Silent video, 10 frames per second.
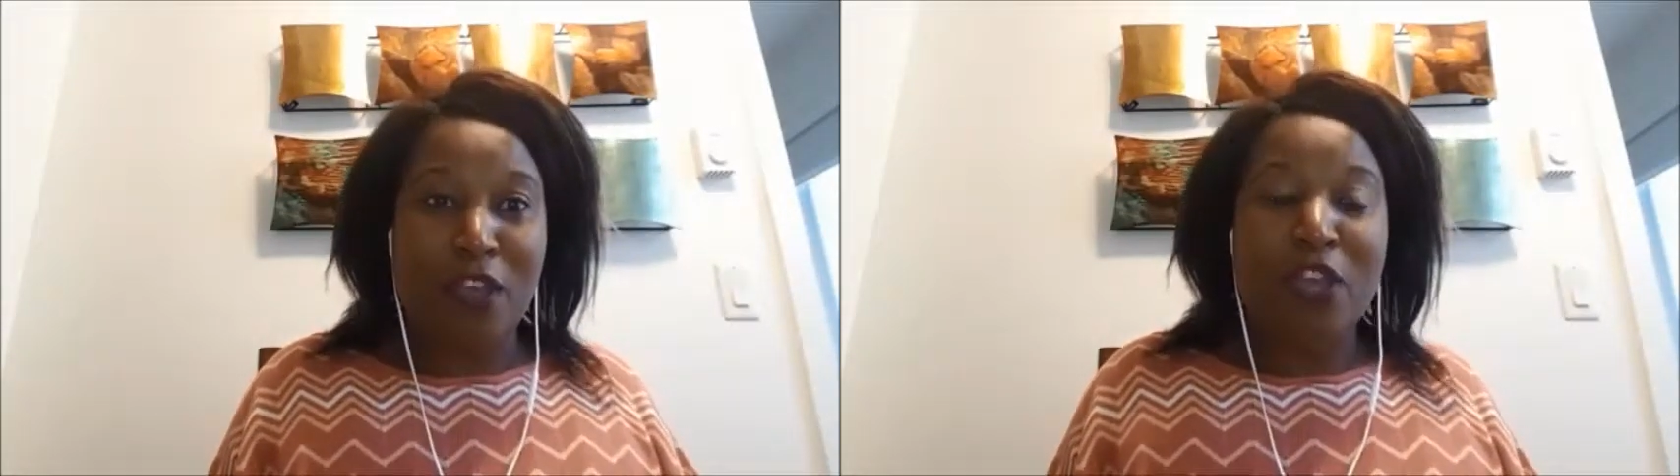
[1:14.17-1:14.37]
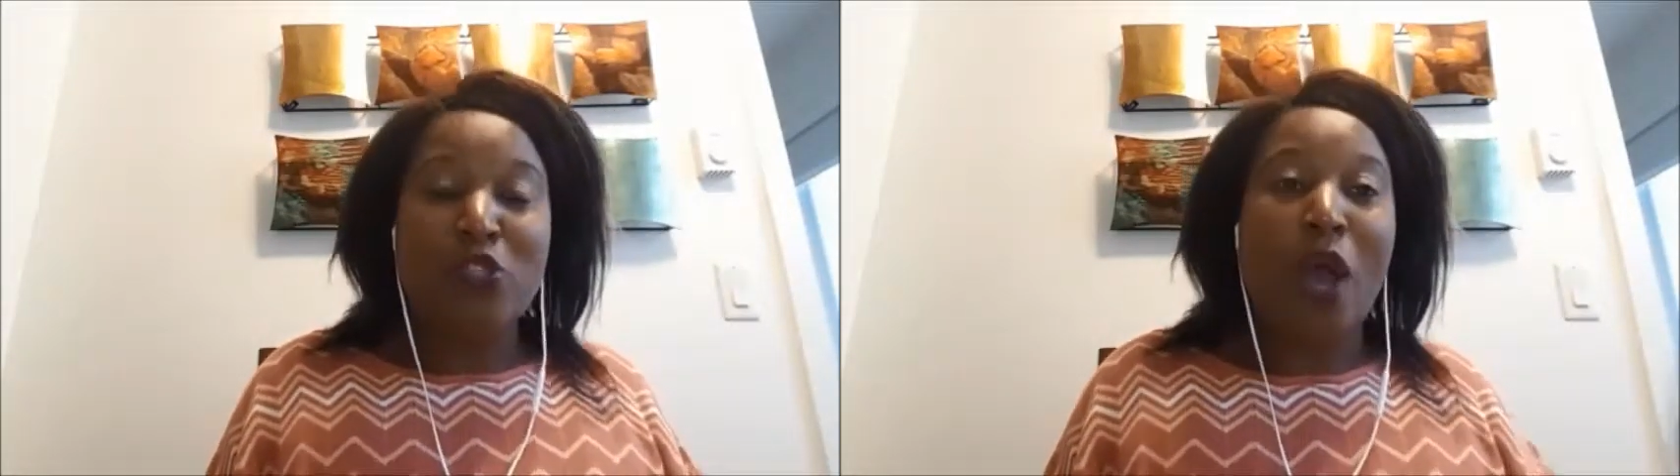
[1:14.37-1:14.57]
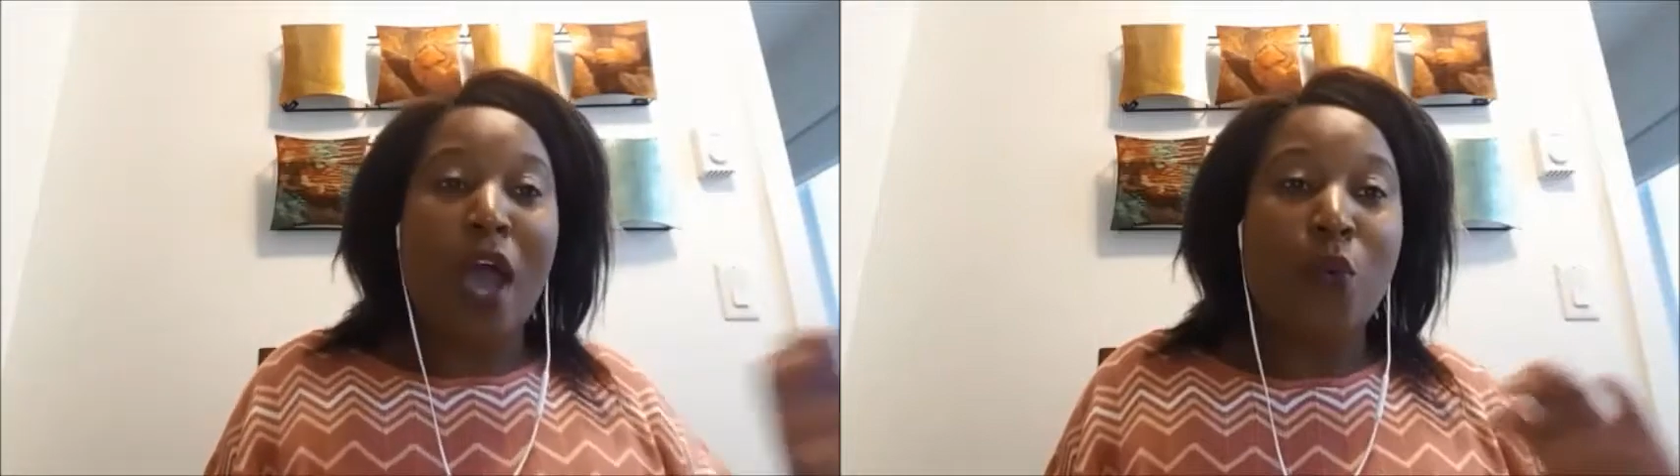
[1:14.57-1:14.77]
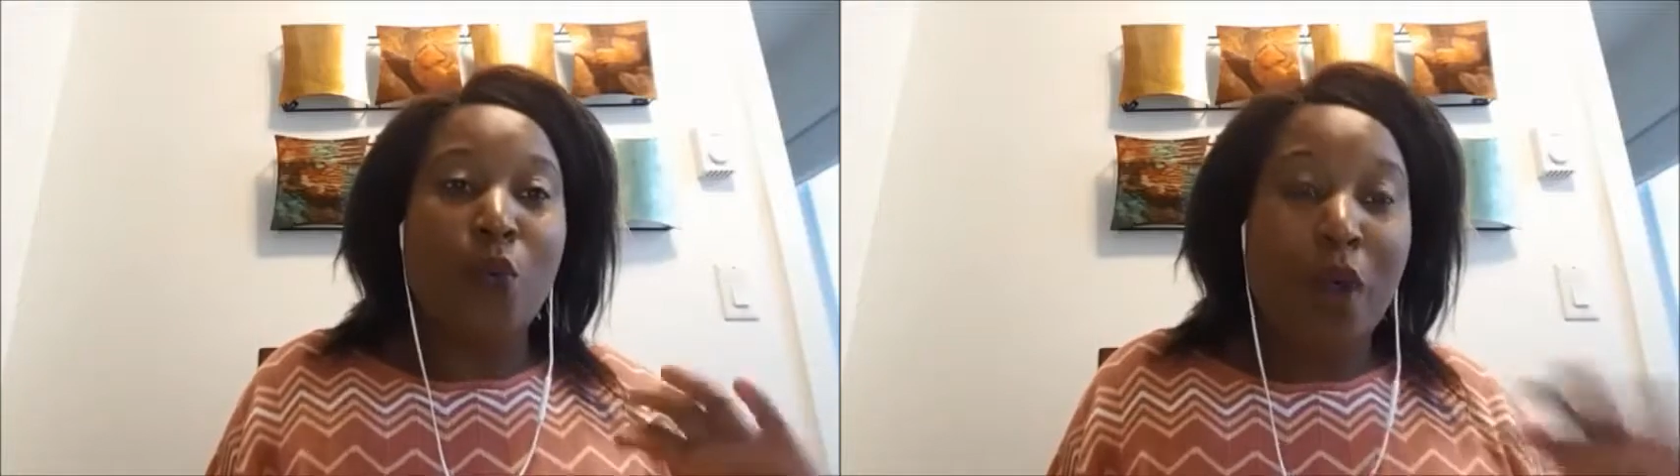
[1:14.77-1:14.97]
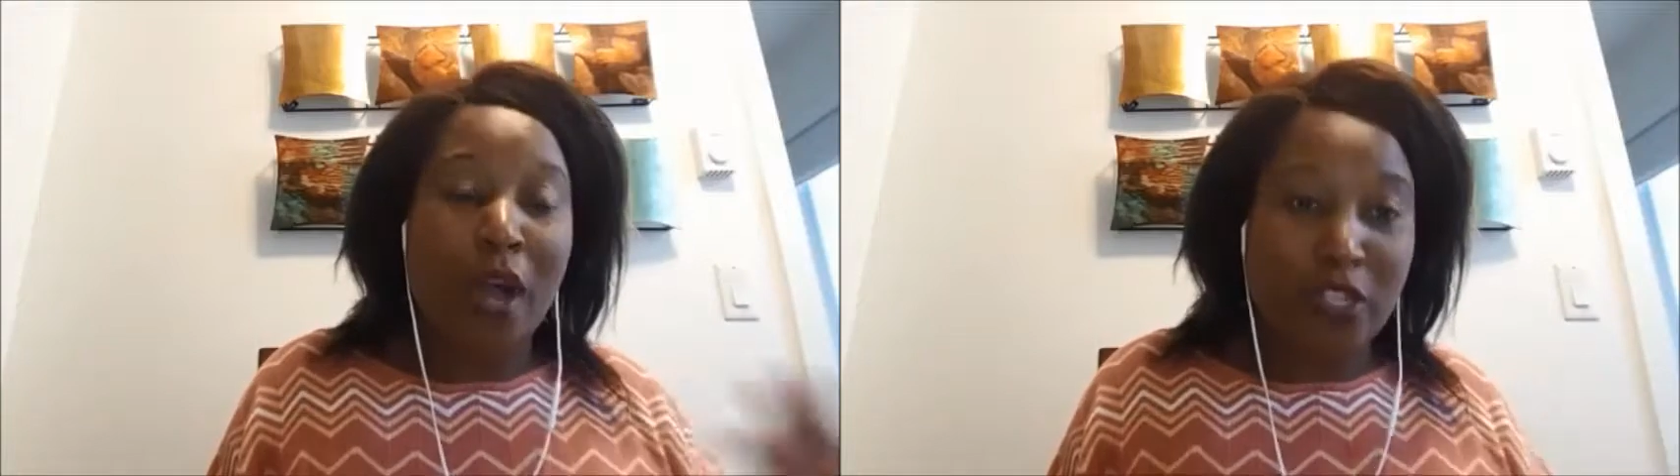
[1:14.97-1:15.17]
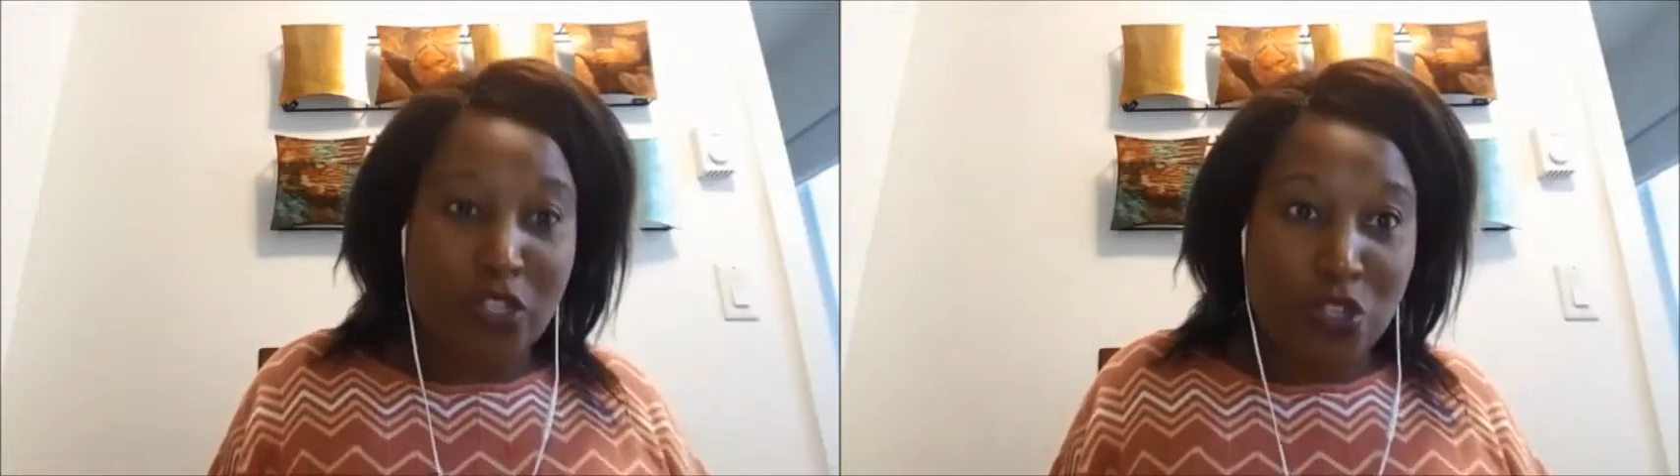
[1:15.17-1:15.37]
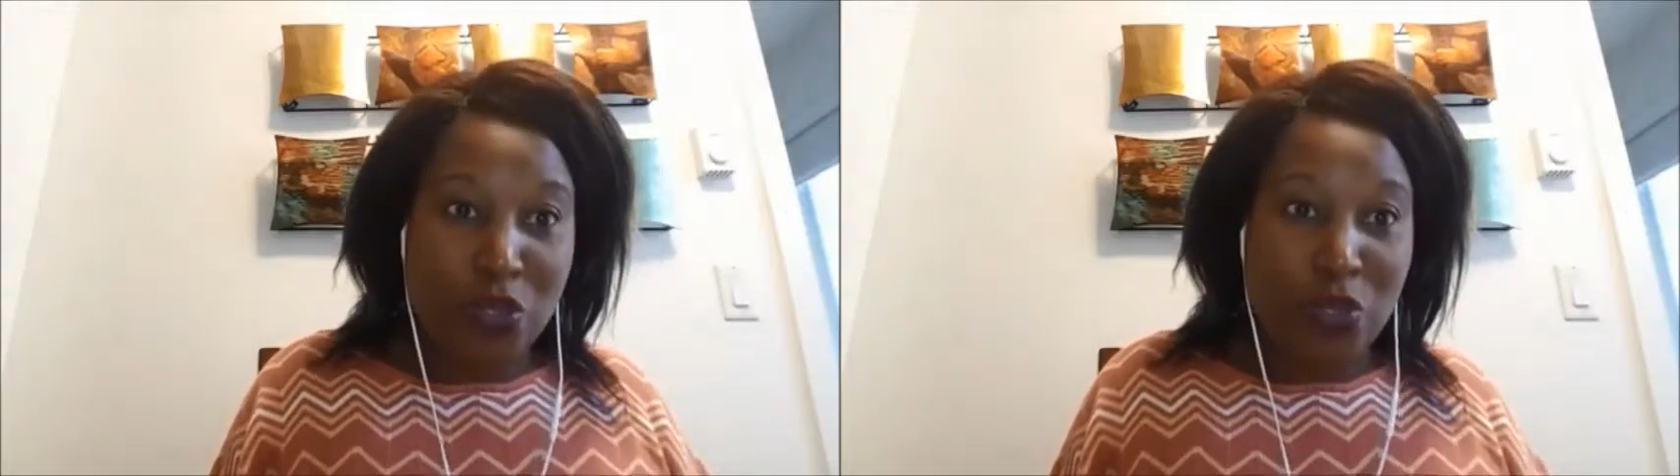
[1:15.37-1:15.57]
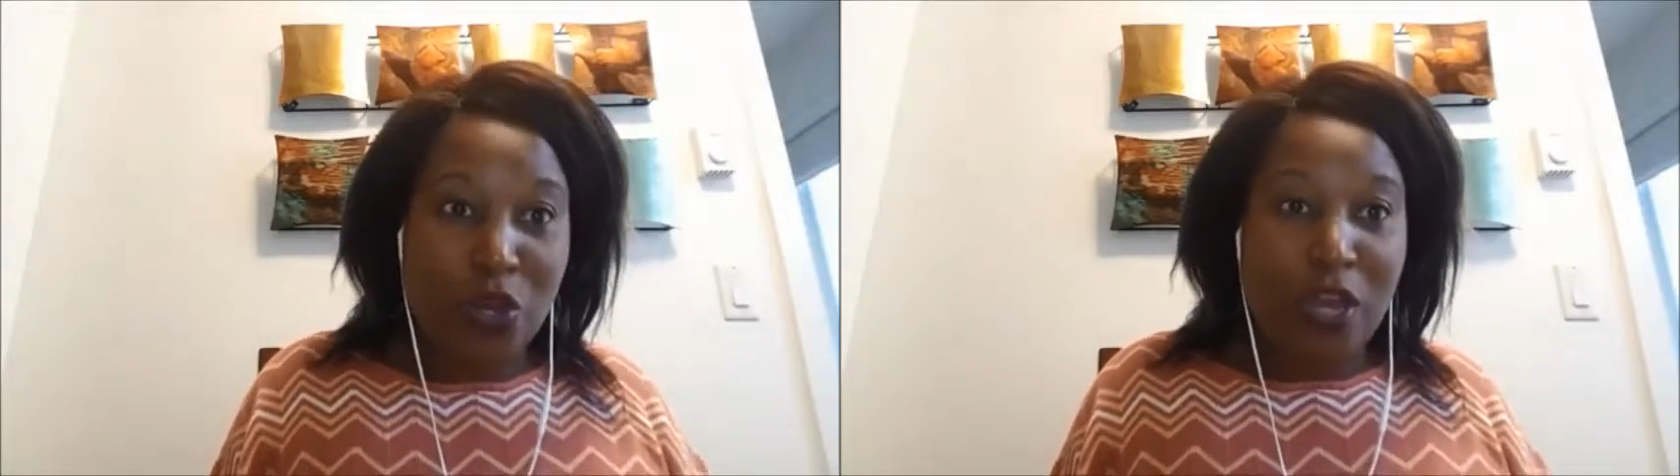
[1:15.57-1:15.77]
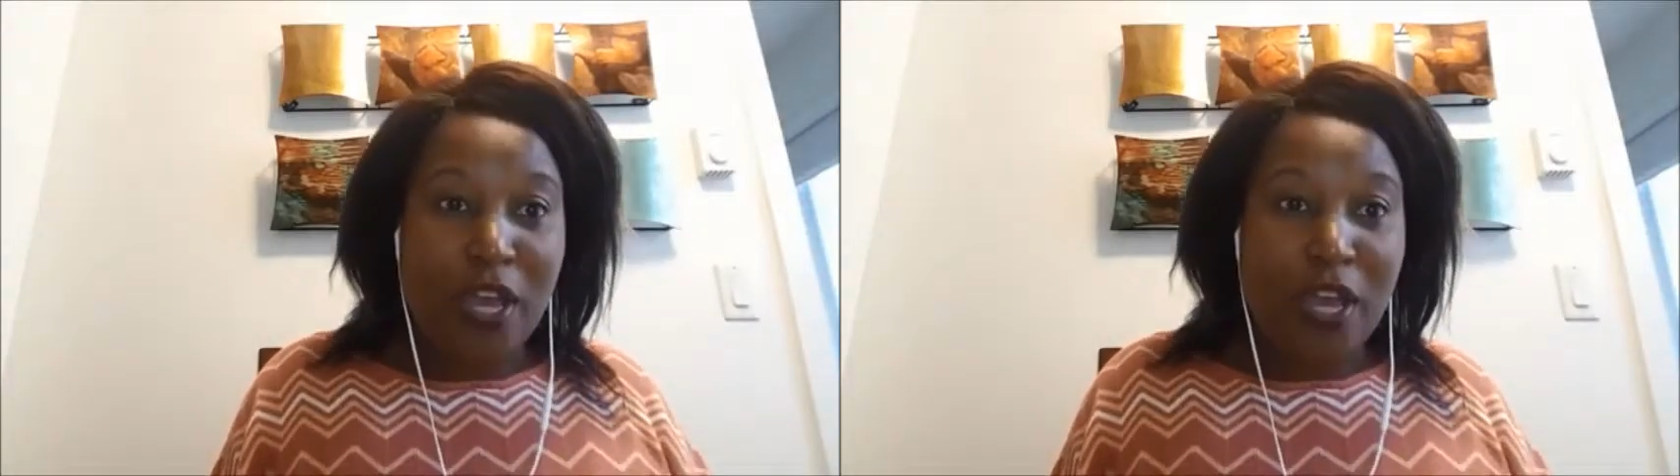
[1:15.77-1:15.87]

So I want you,